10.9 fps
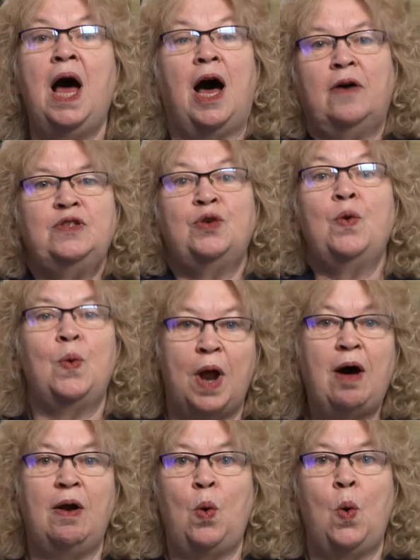After all
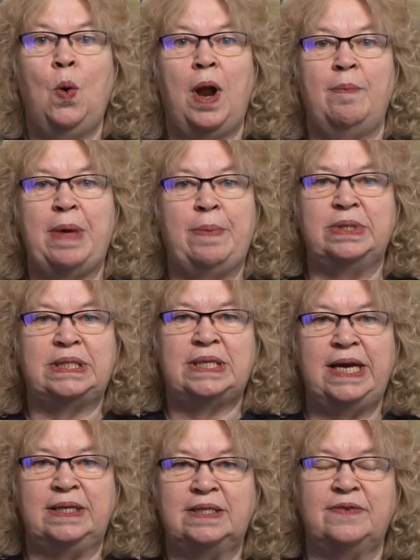our member
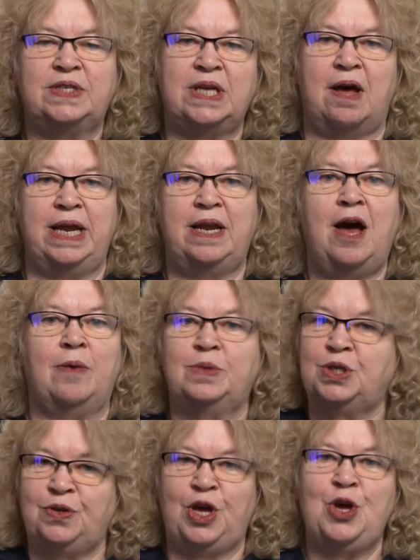states have signed up
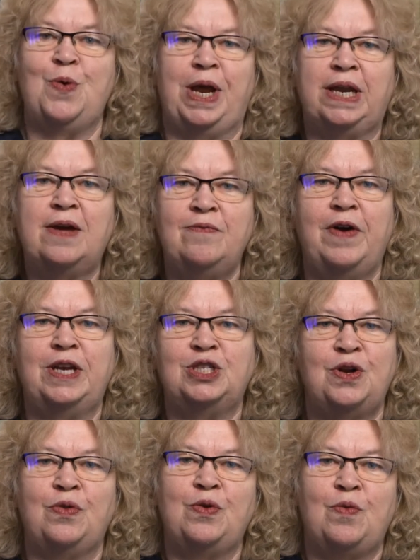to the UN
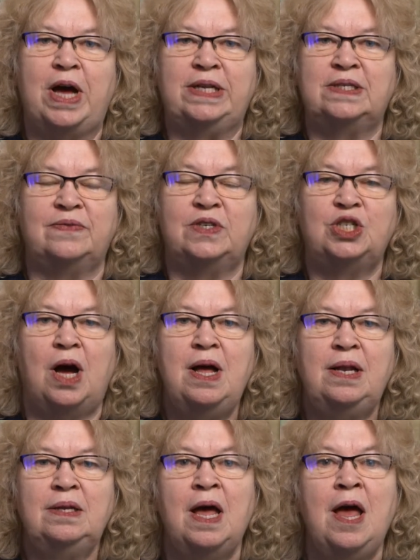Convention on the Rights of the Child.